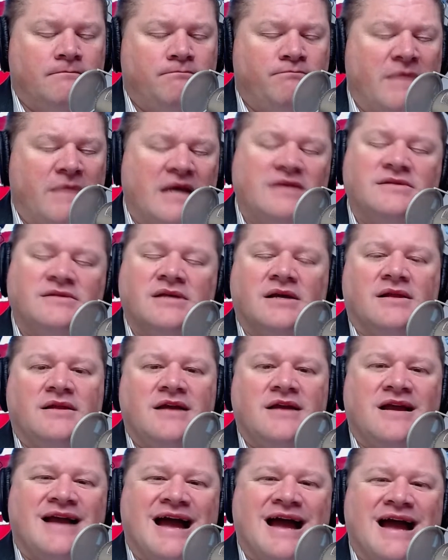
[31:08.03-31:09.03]

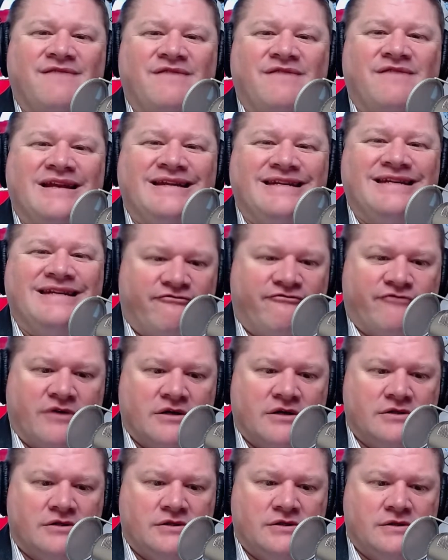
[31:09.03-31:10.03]
basically a kind of
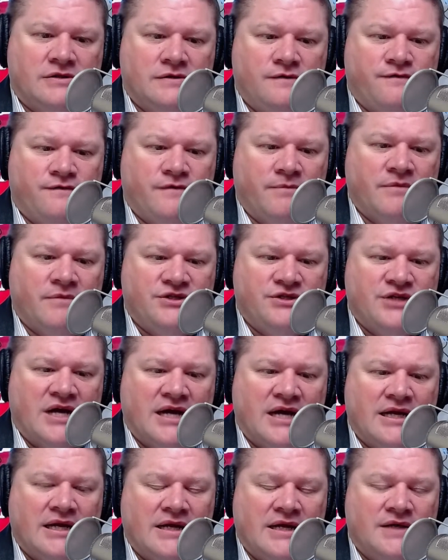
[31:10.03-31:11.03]
indifference from the
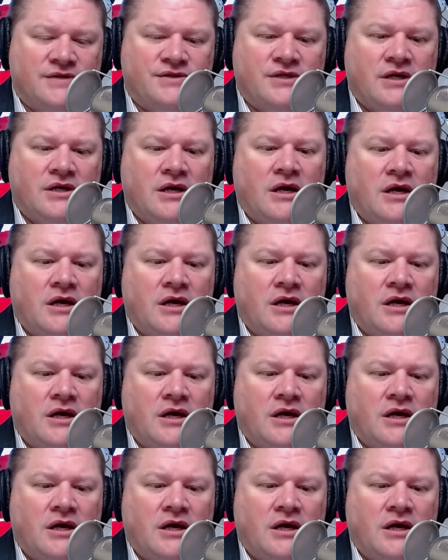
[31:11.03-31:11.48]
Chinese,